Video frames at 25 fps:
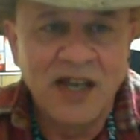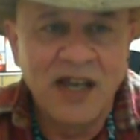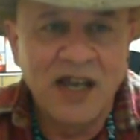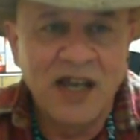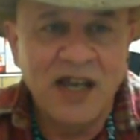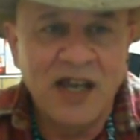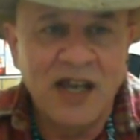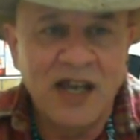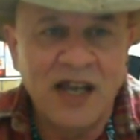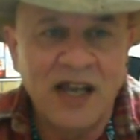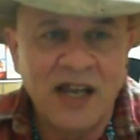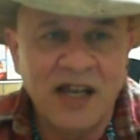
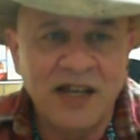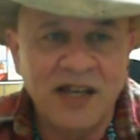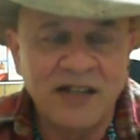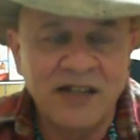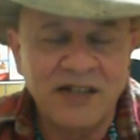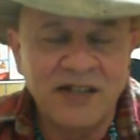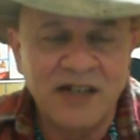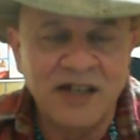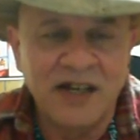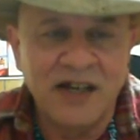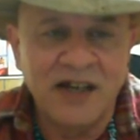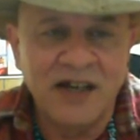
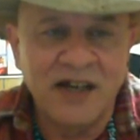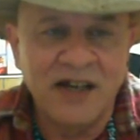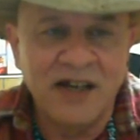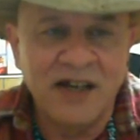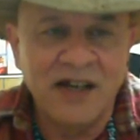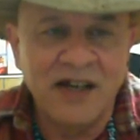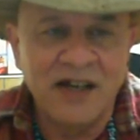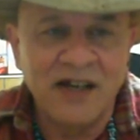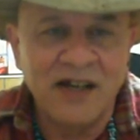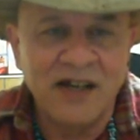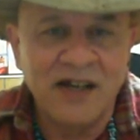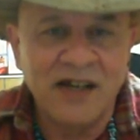and
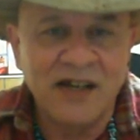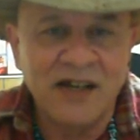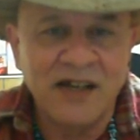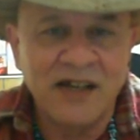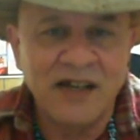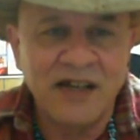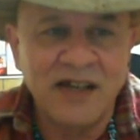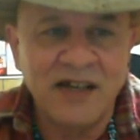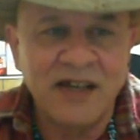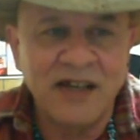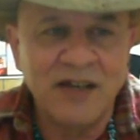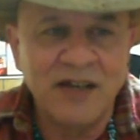uh,
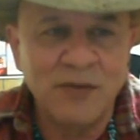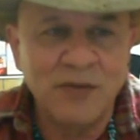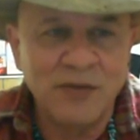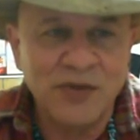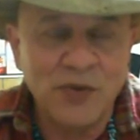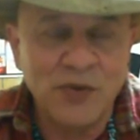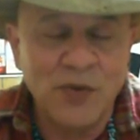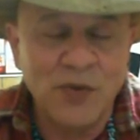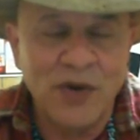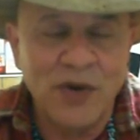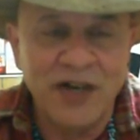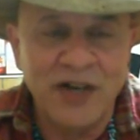it
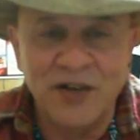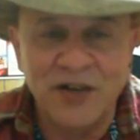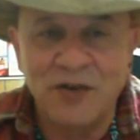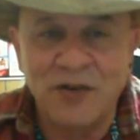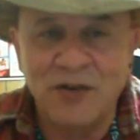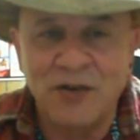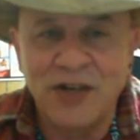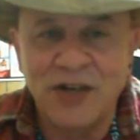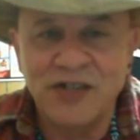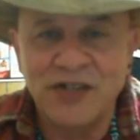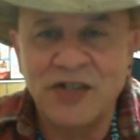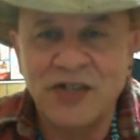was quite
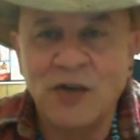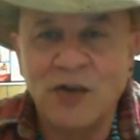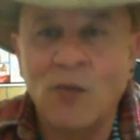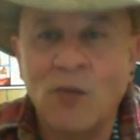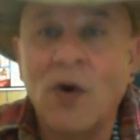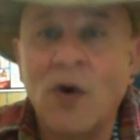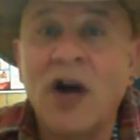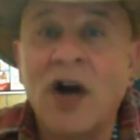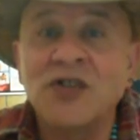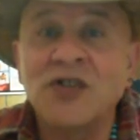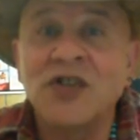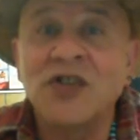interesting
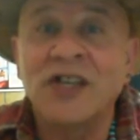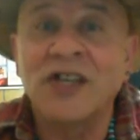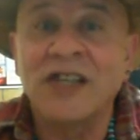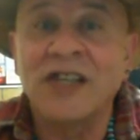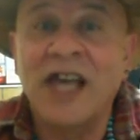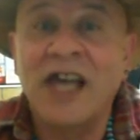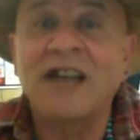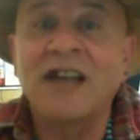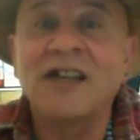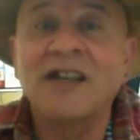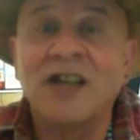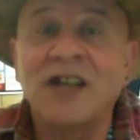watching
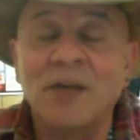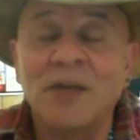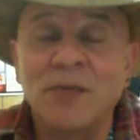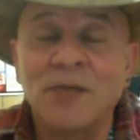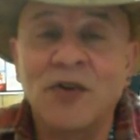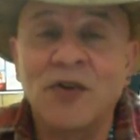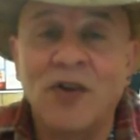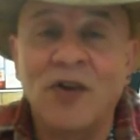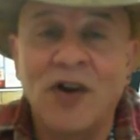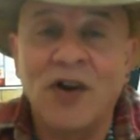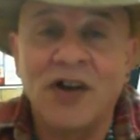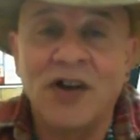that come
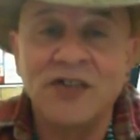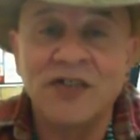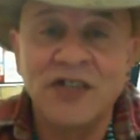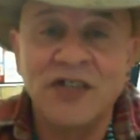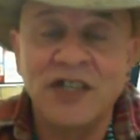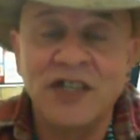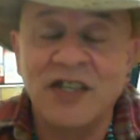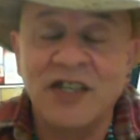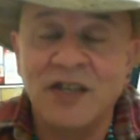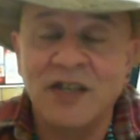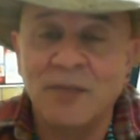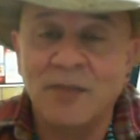across the
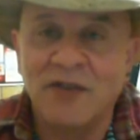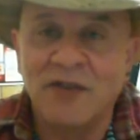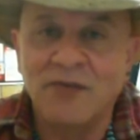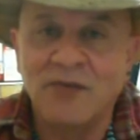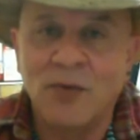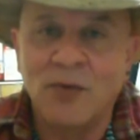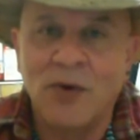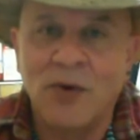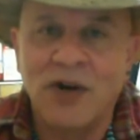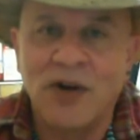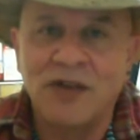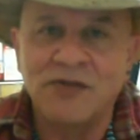EMF
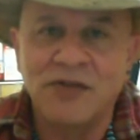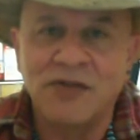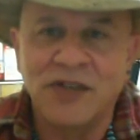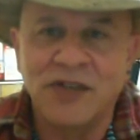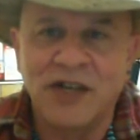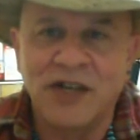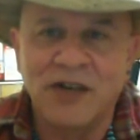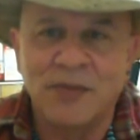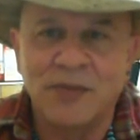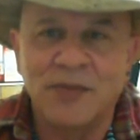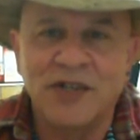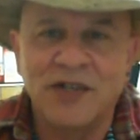
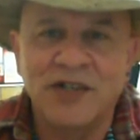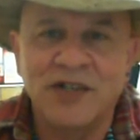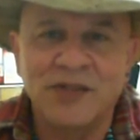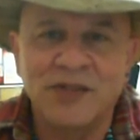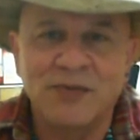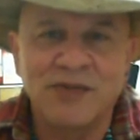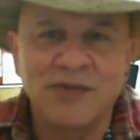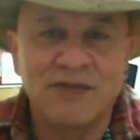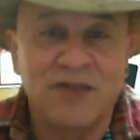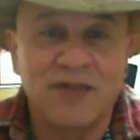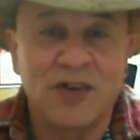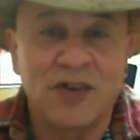quadrilator because
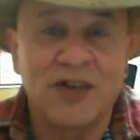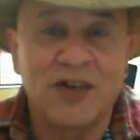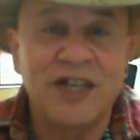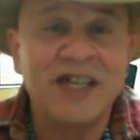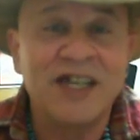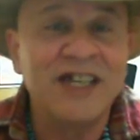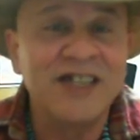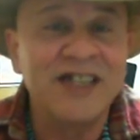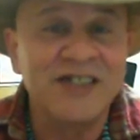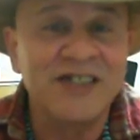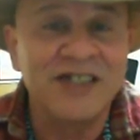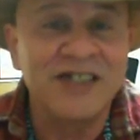it was very
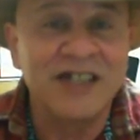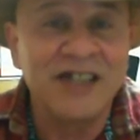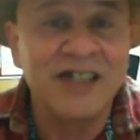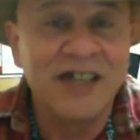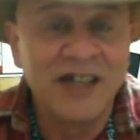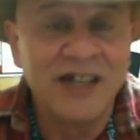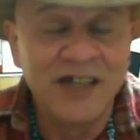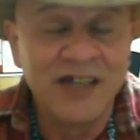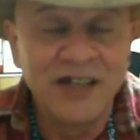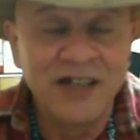easy